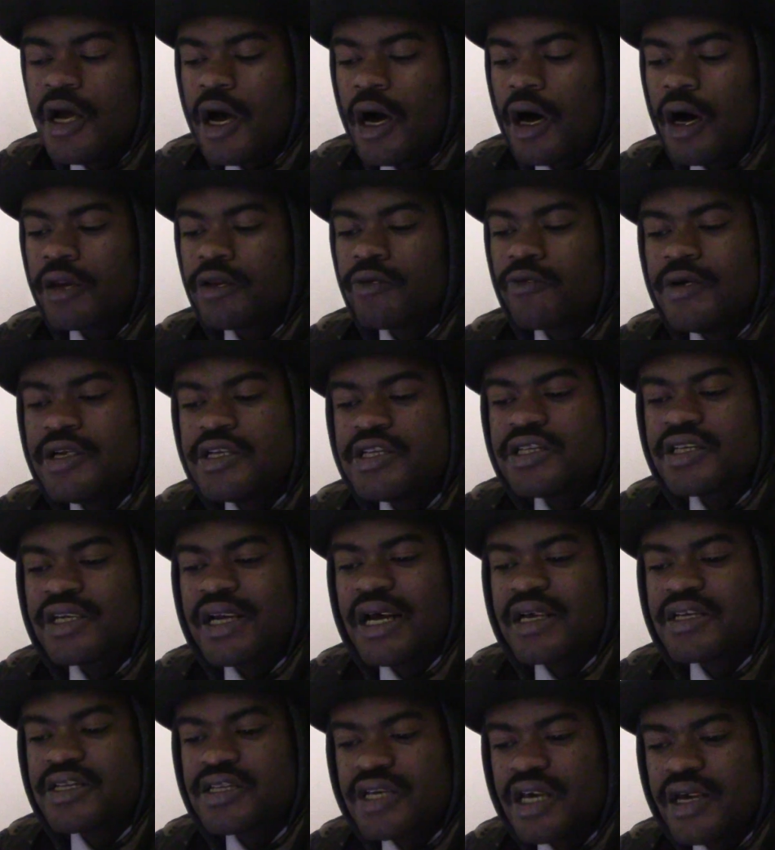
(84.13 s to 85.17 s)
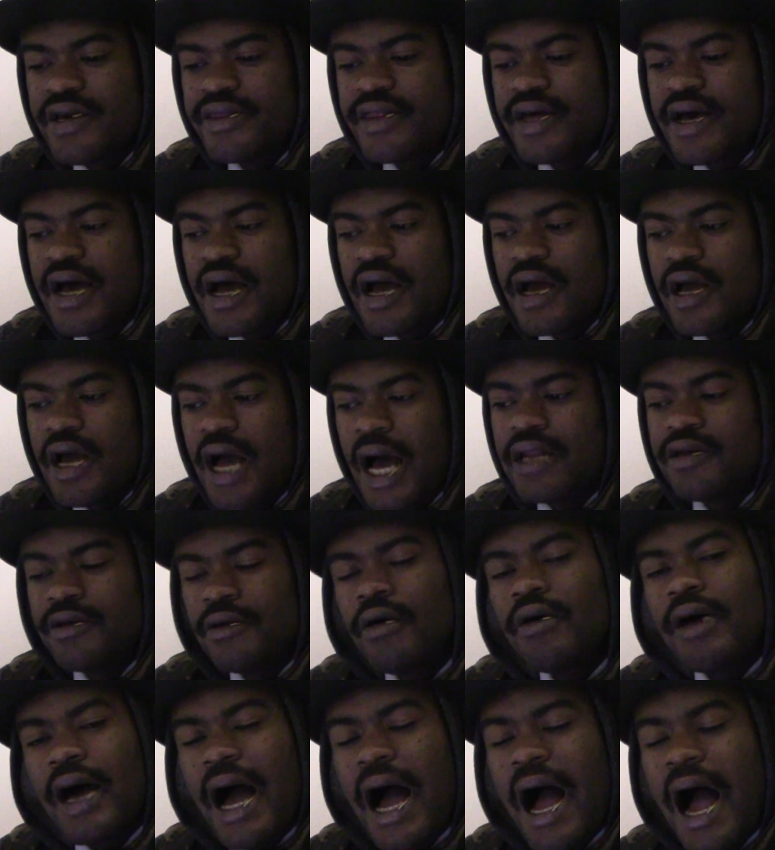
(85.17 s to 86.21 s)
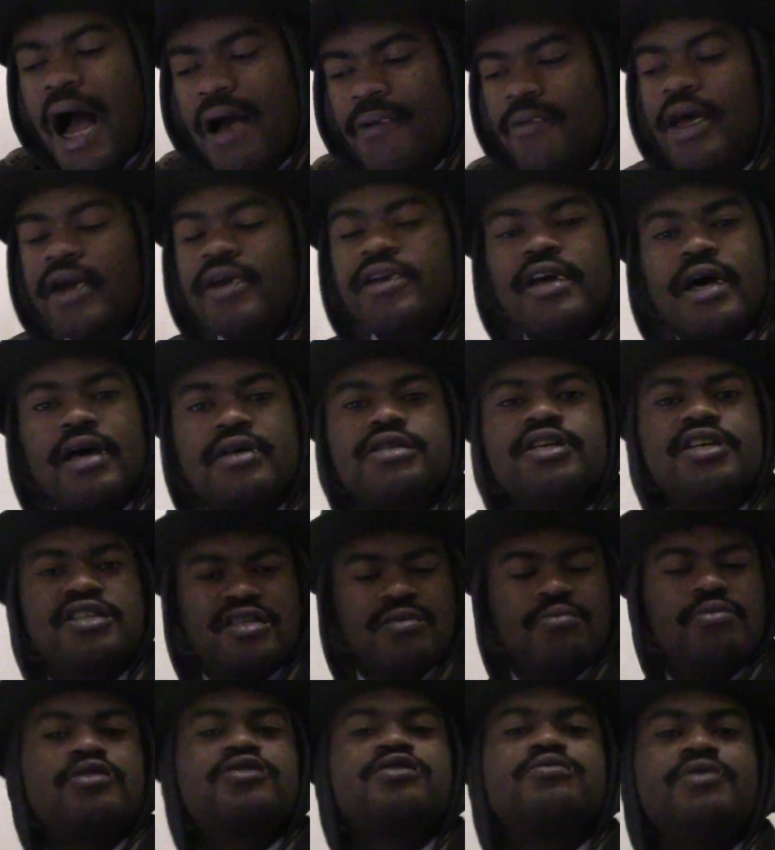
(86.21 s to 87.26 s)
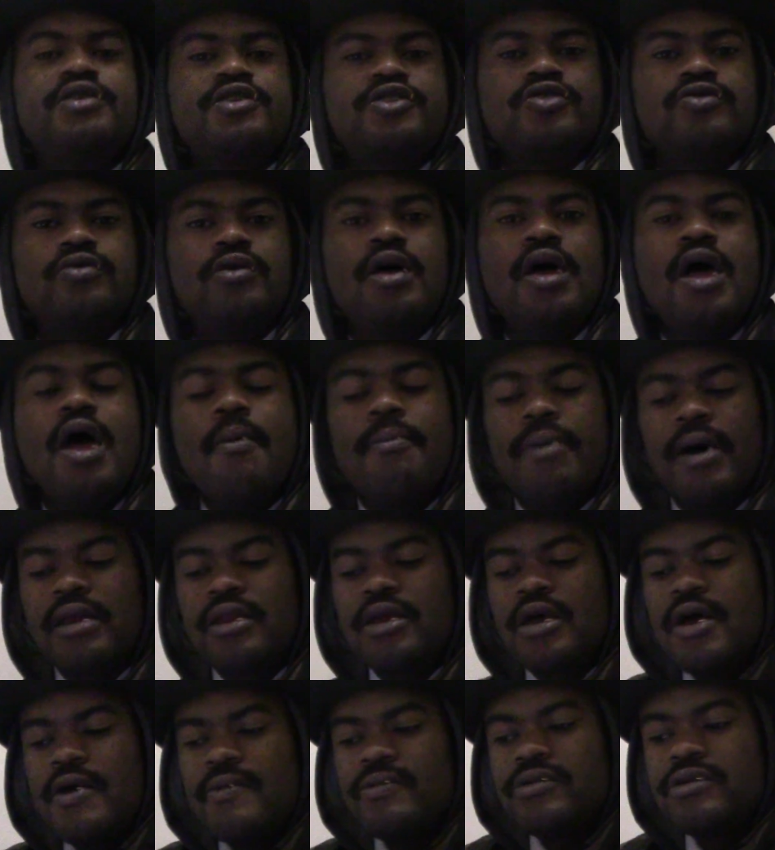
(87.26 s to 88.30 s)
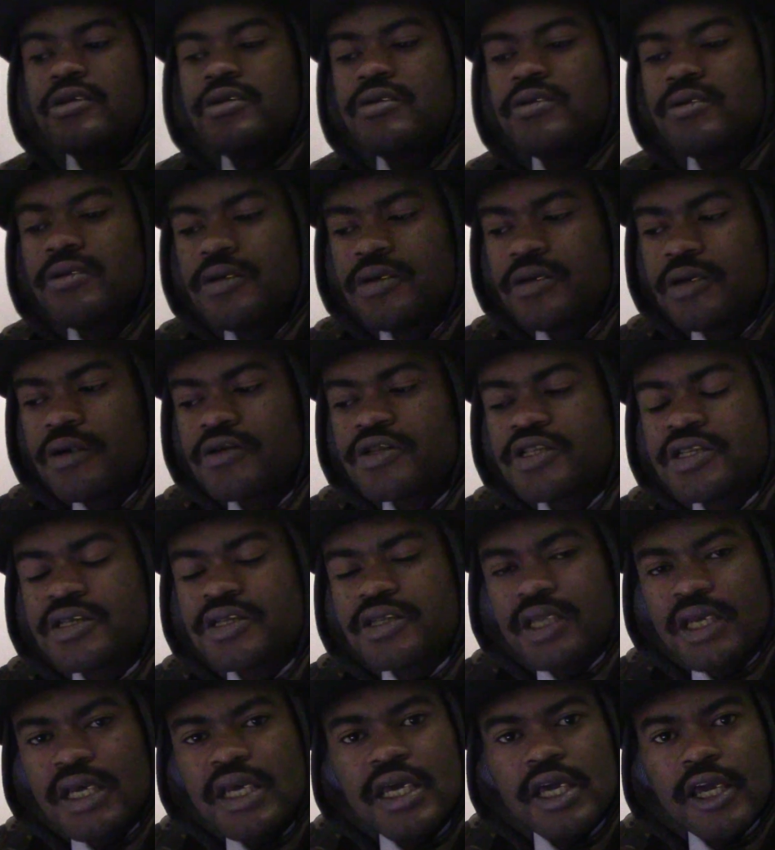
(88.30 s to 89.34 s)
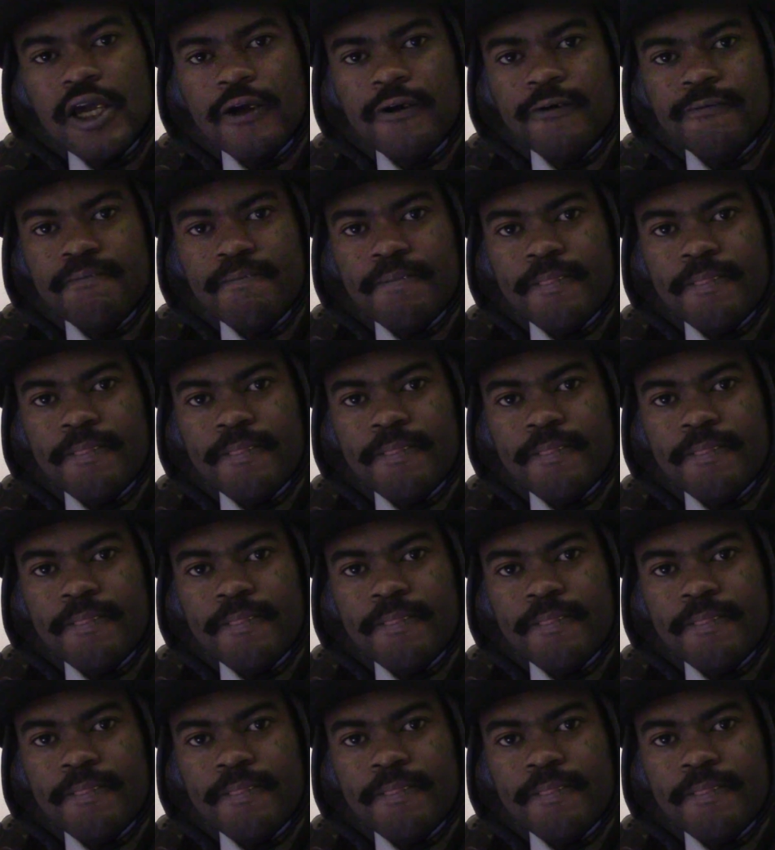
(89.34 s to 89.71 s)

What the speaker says: The reason that I say that, yes, it's a Muslim issue, but there's this thing.